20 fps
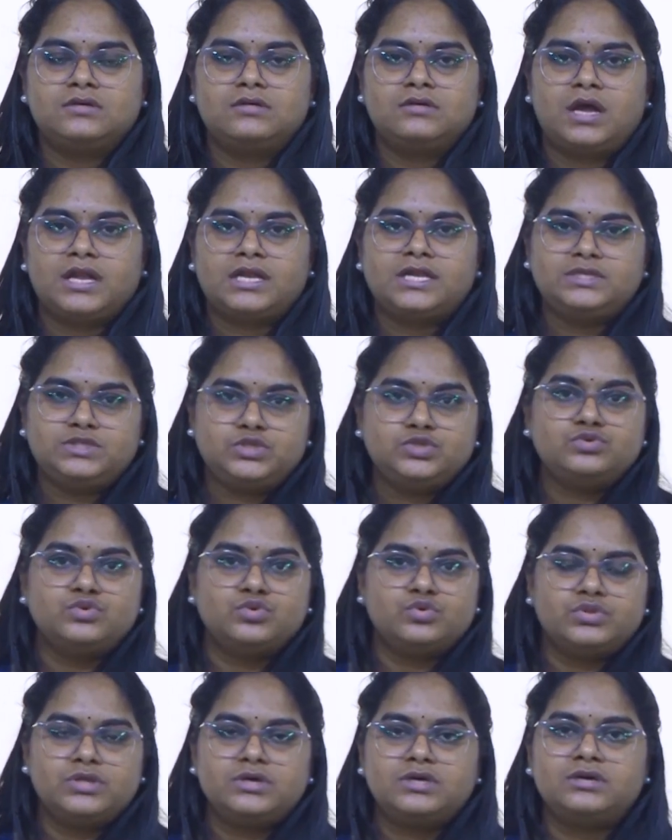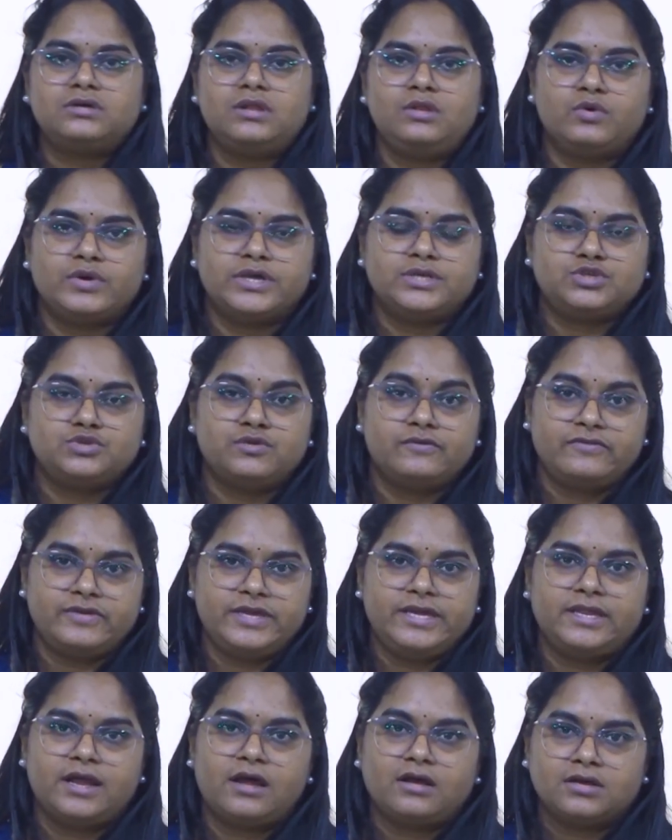at least you know the location of
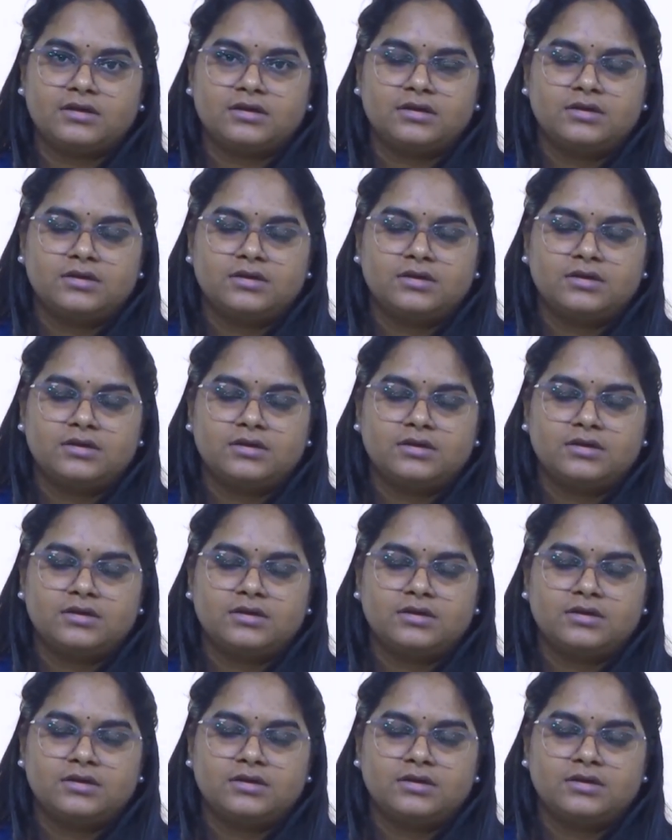Iraq.